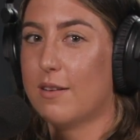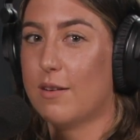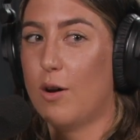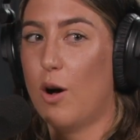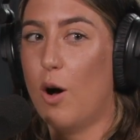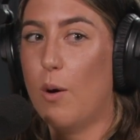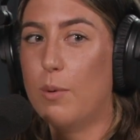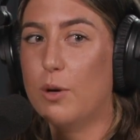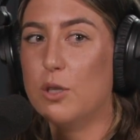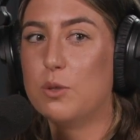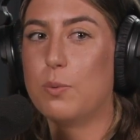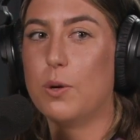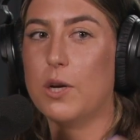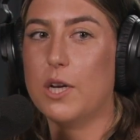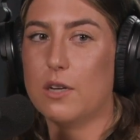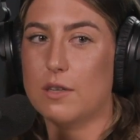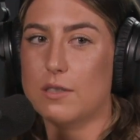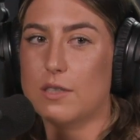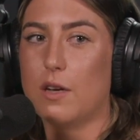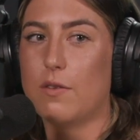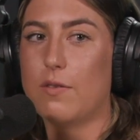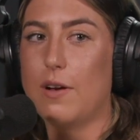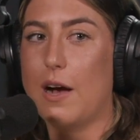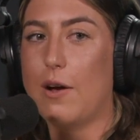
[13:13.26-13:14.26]
Almost putting
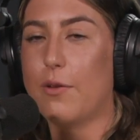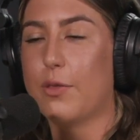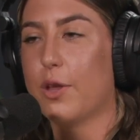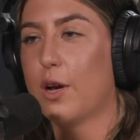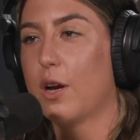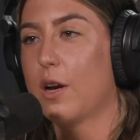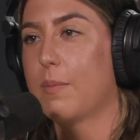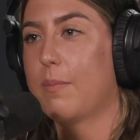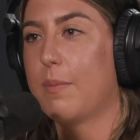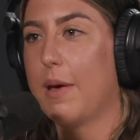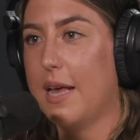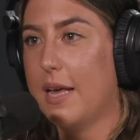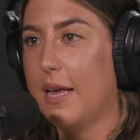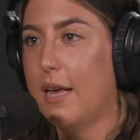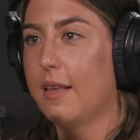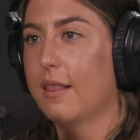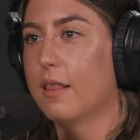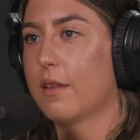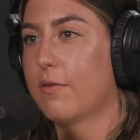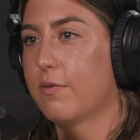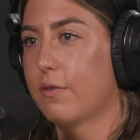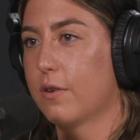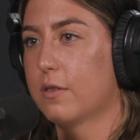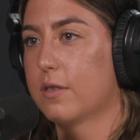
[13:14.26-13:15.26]
yourself out there and
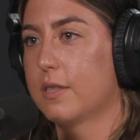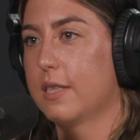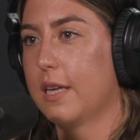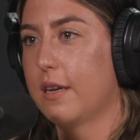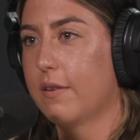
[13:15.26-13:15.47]
making the first